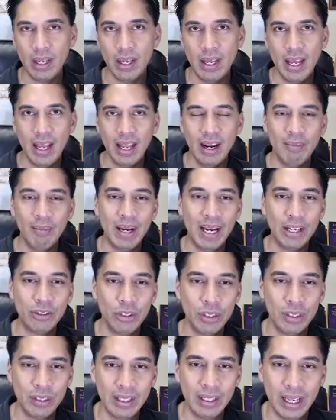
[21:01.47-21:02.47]
And
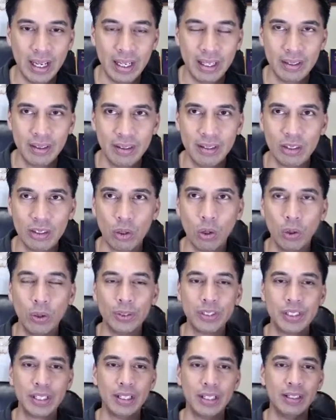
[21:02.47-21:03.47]
imagine that this gold
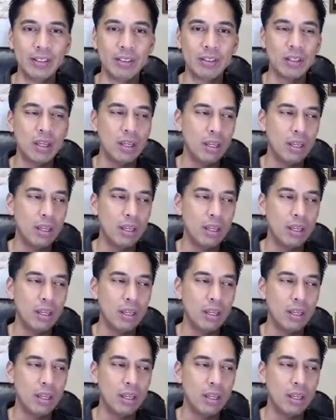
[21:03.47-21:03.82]
sun's